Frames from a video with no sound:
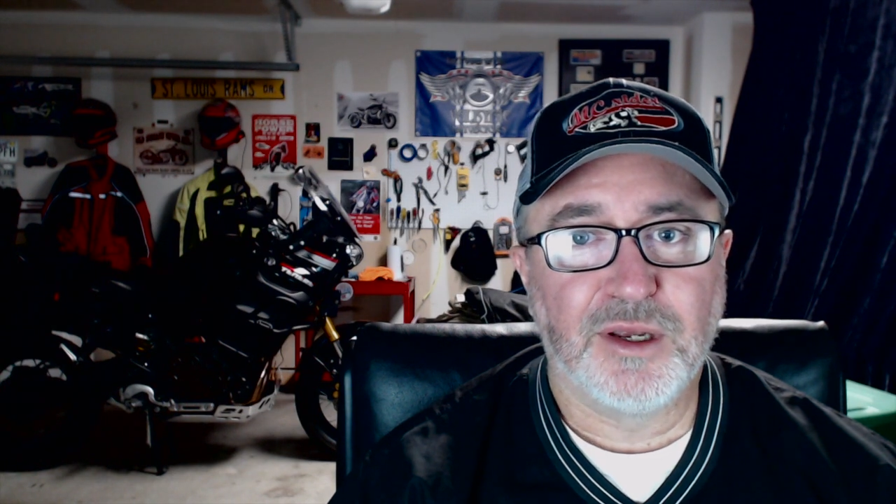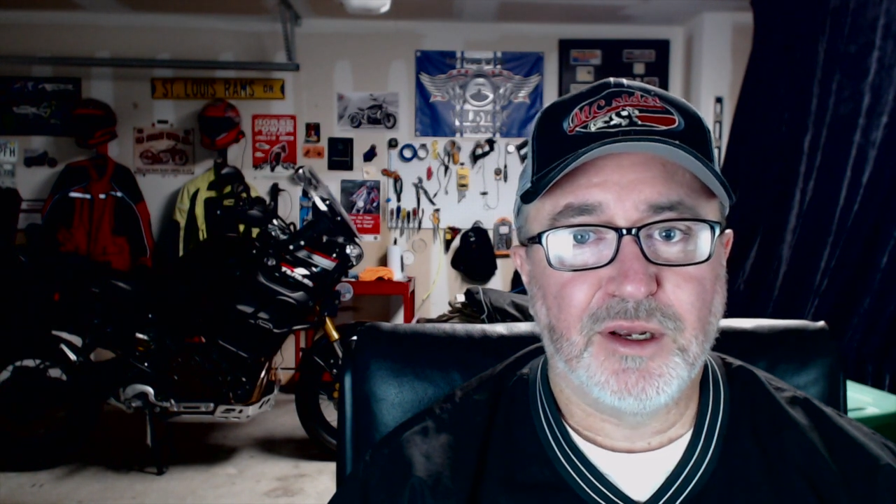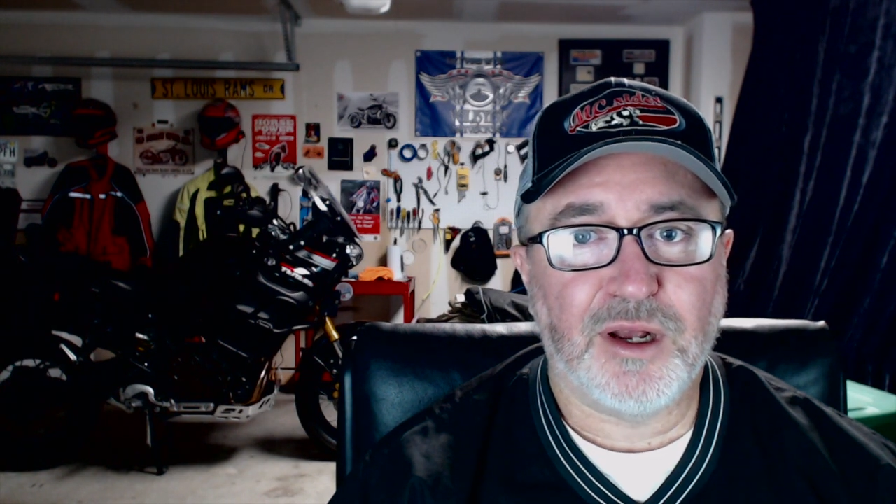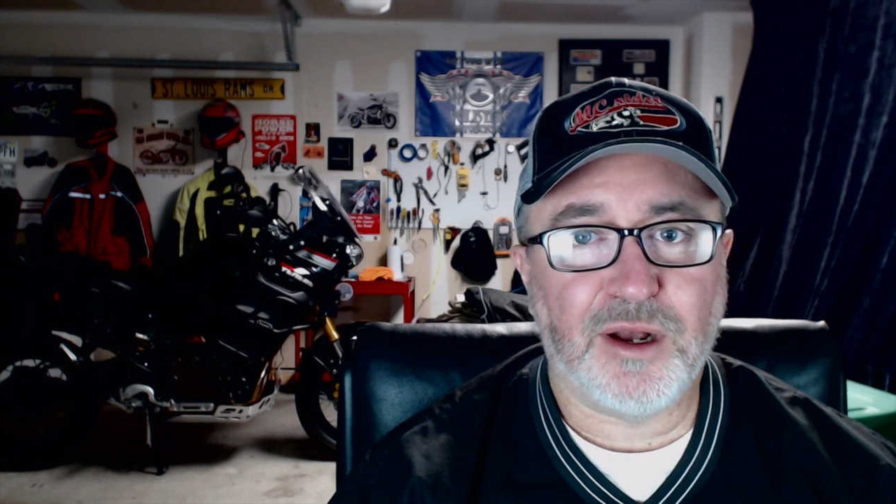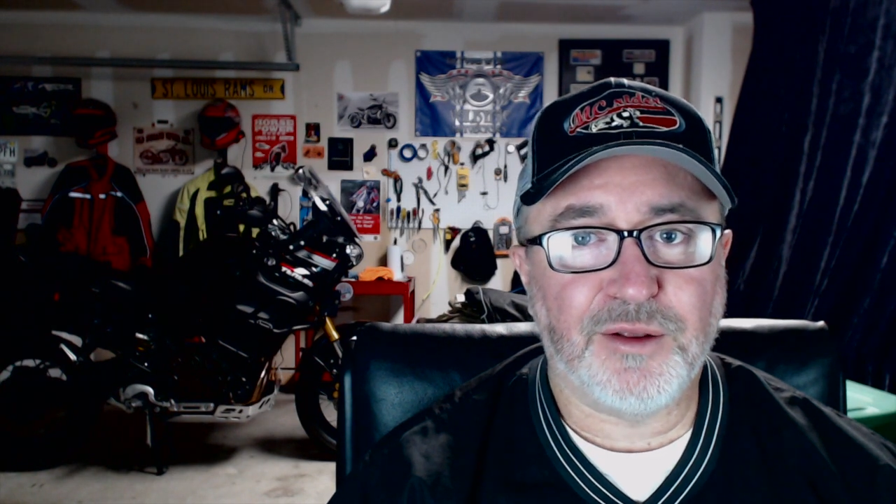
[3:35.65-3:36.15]

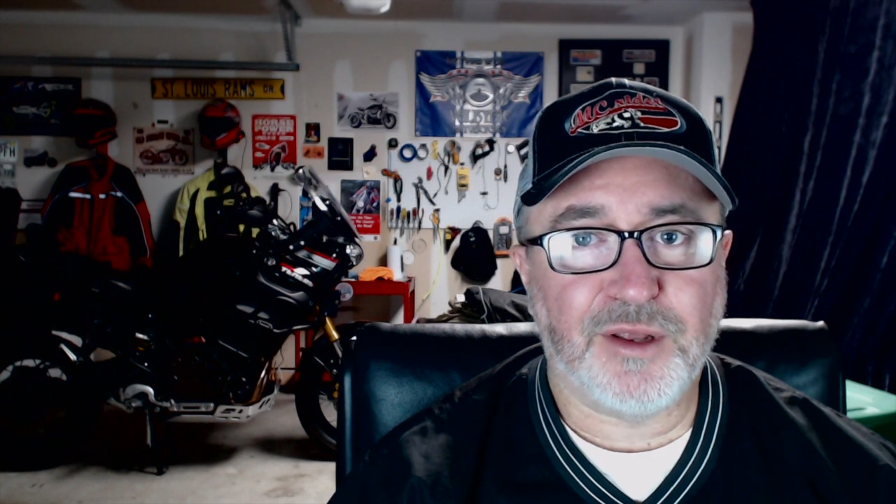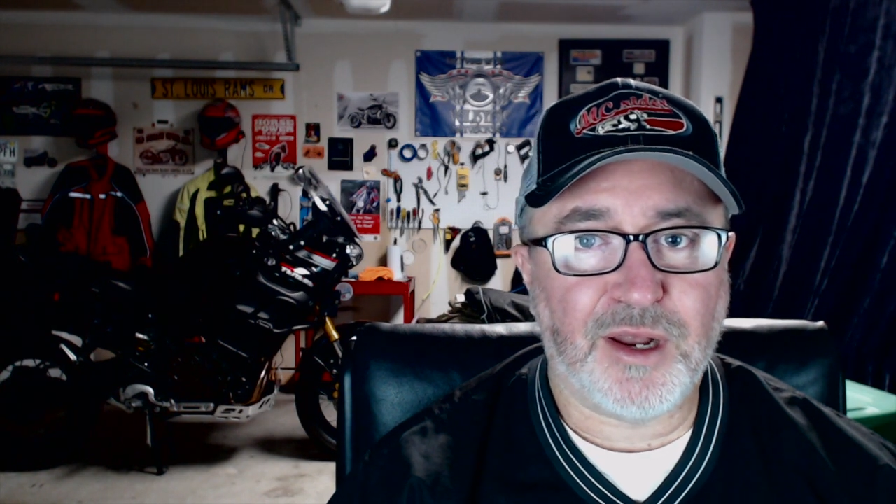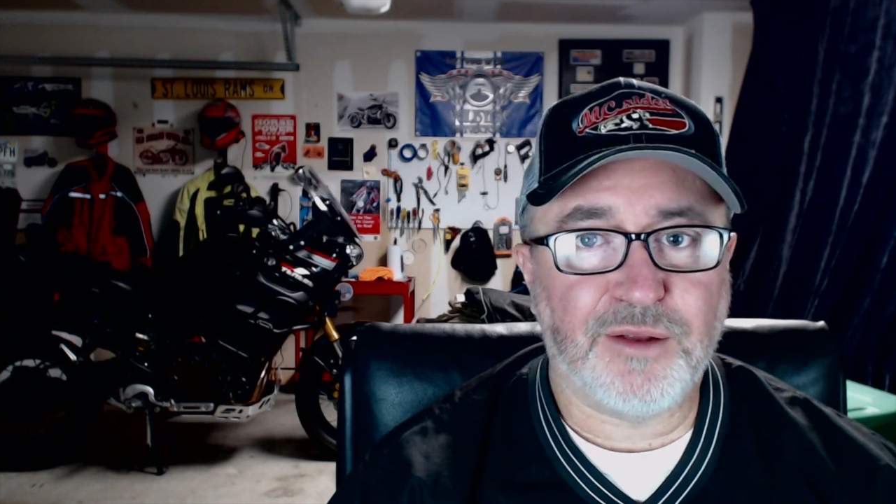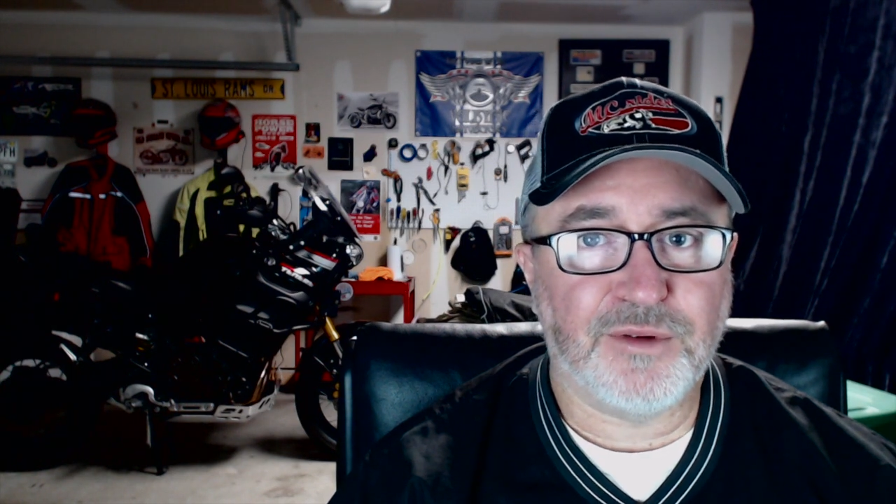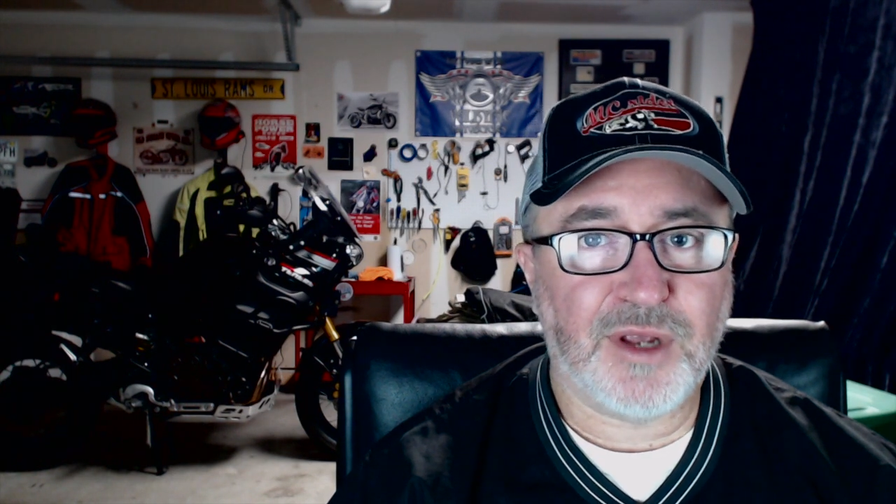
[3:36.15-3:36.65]

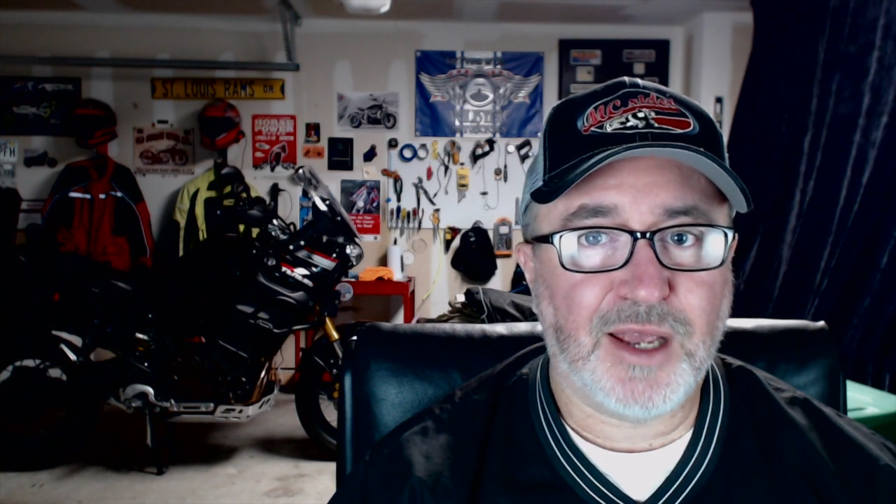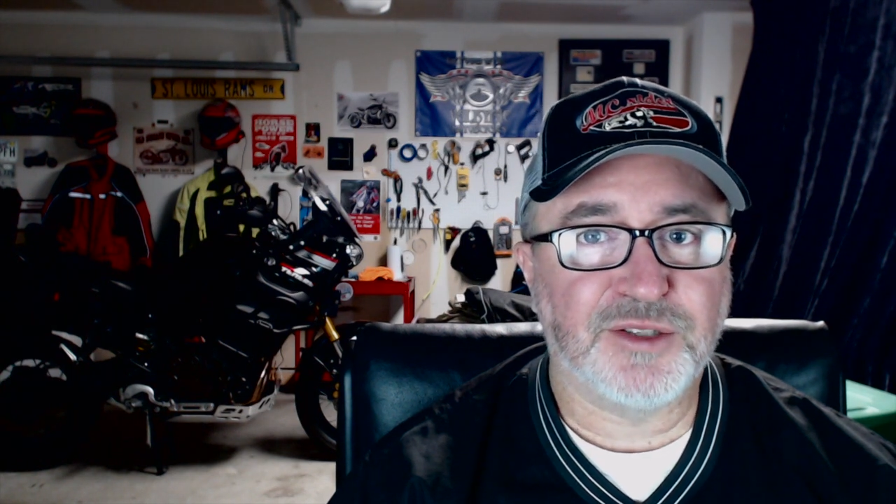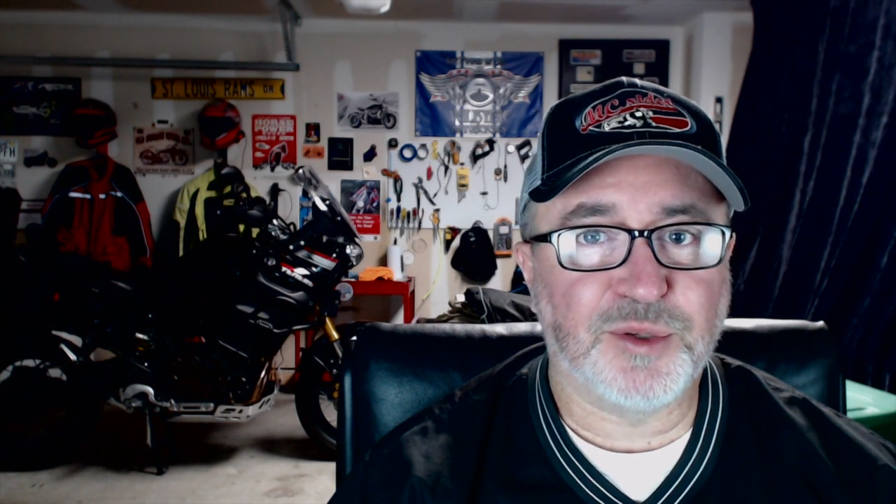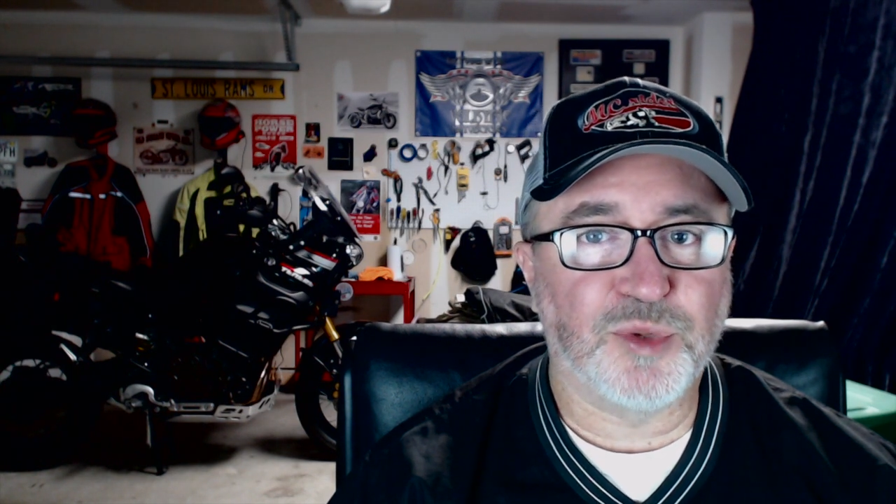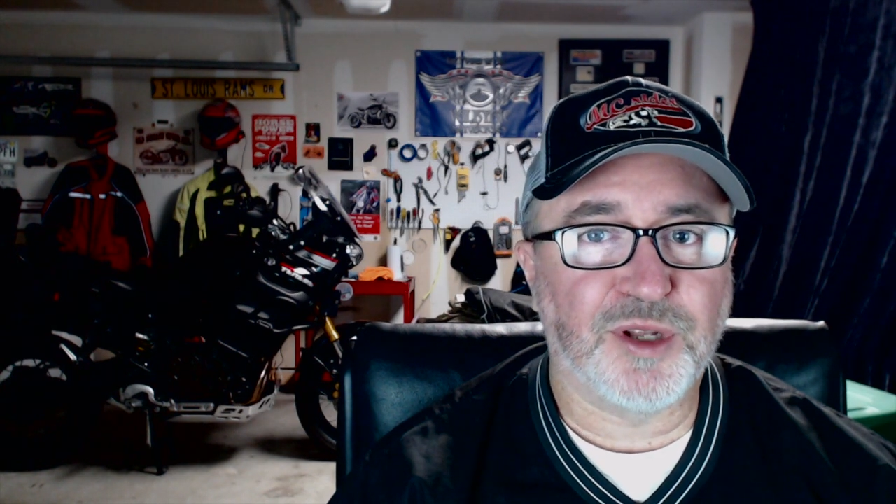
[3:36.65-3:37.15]
that
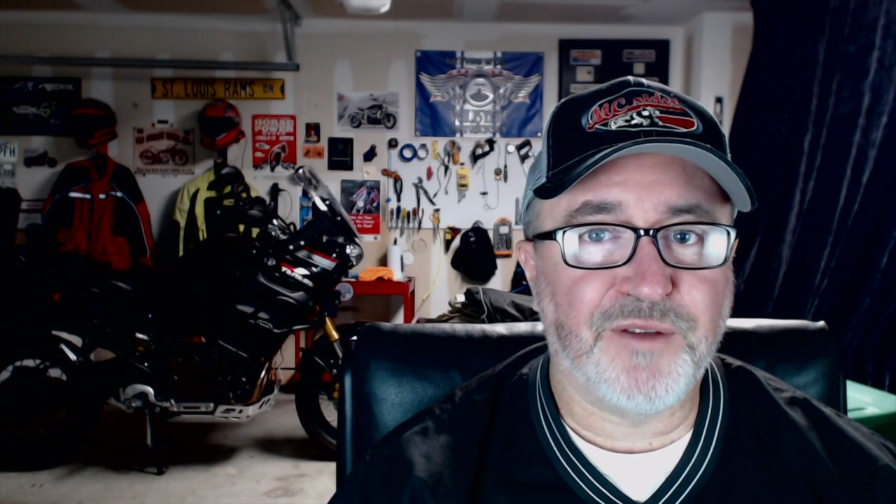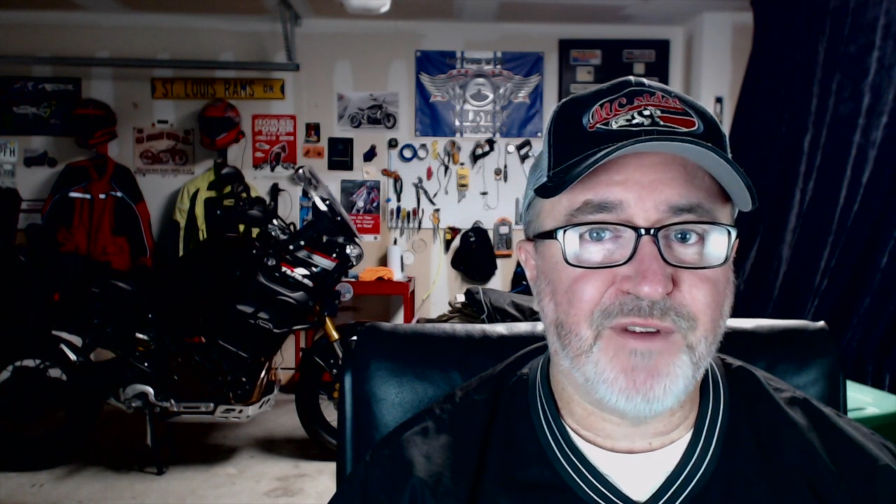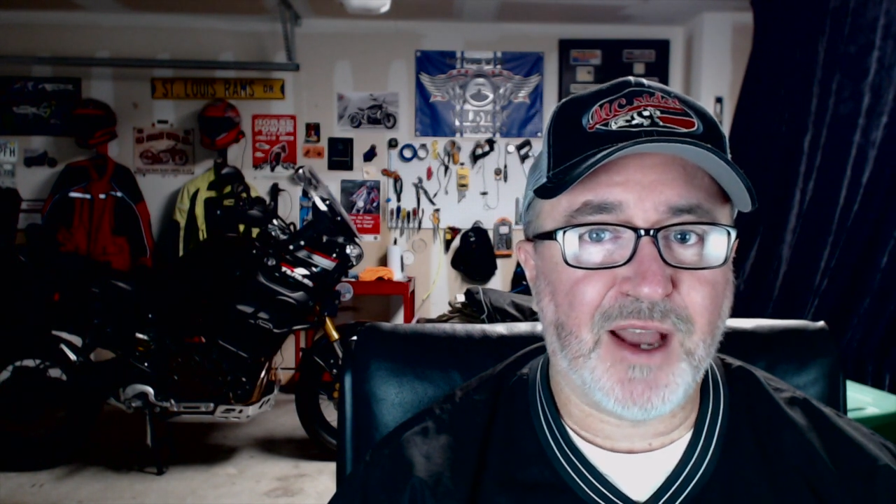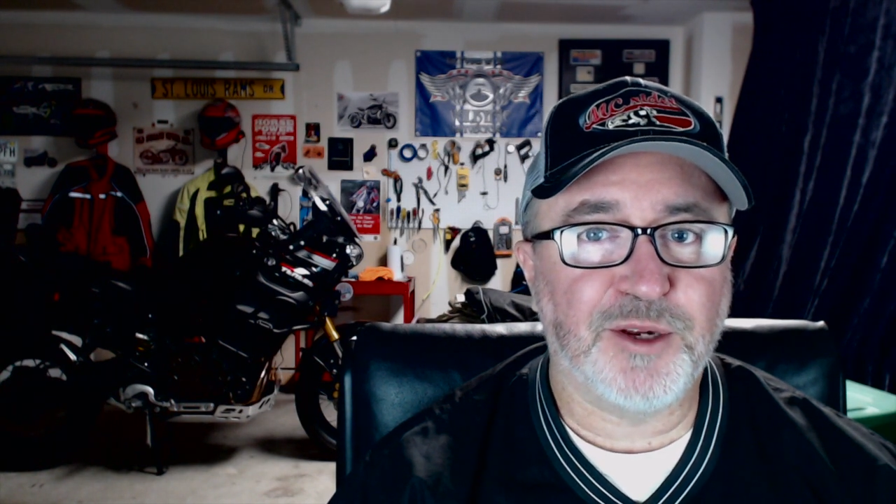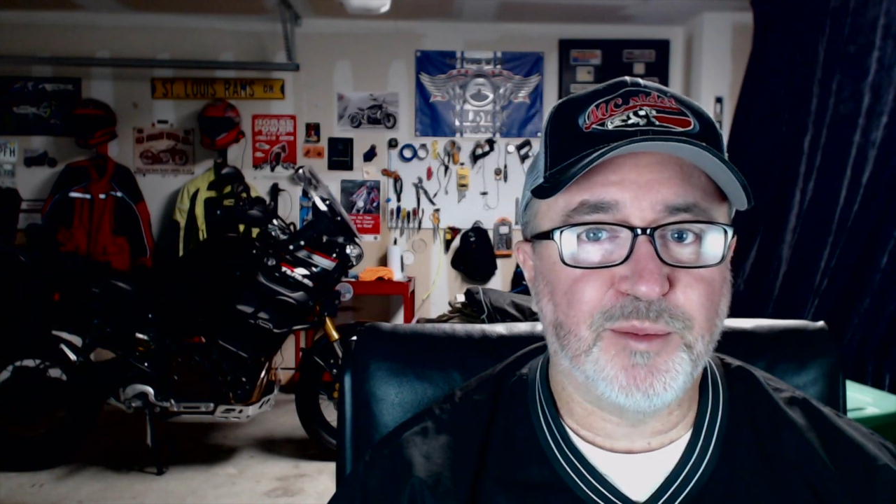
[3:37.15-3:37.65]
has some really
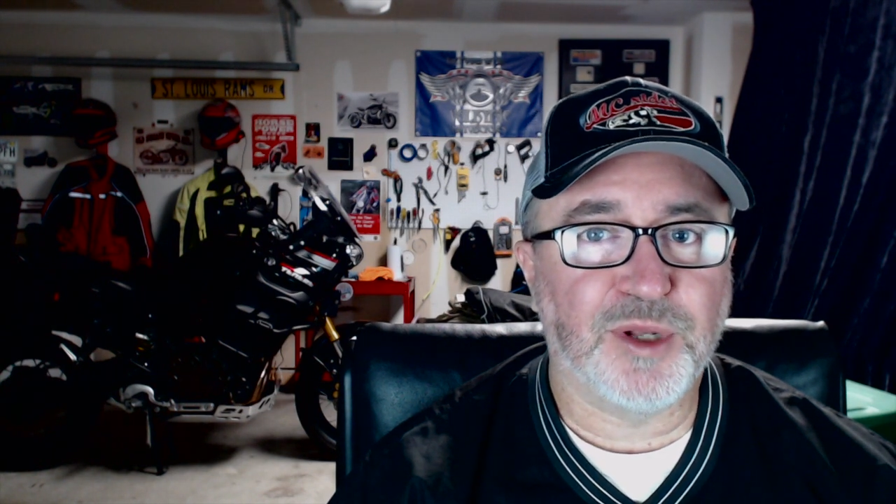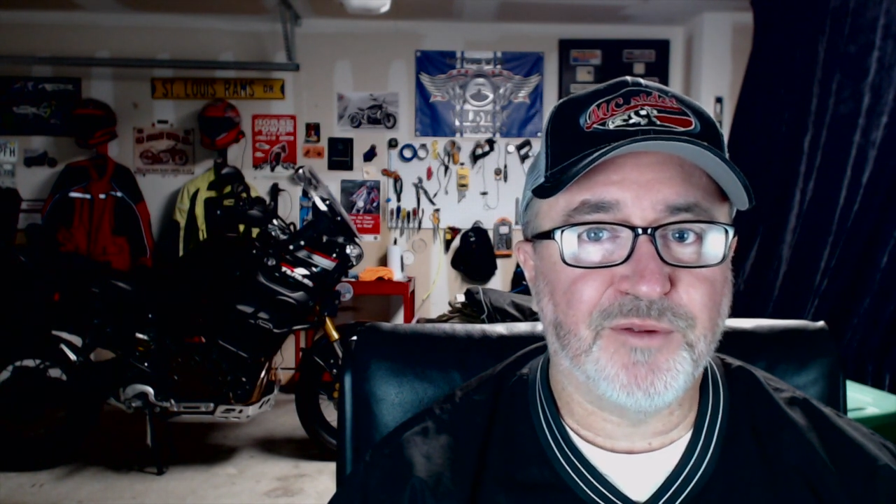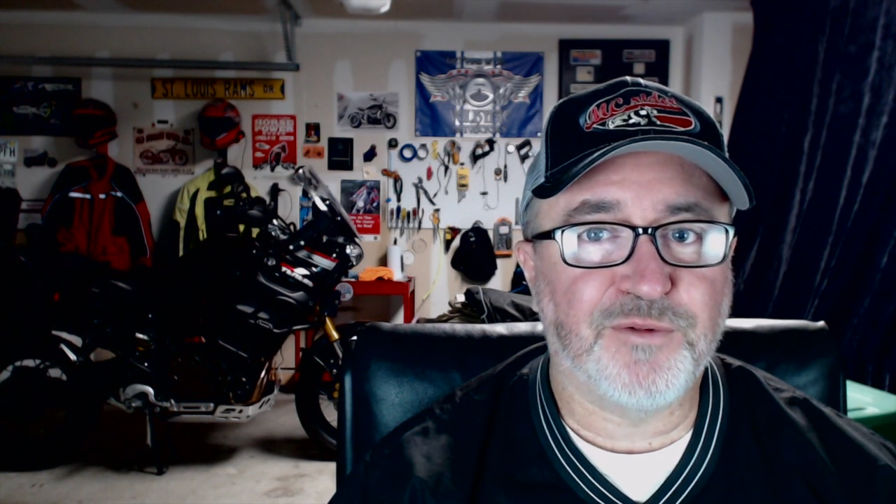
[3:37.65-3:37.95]
valuable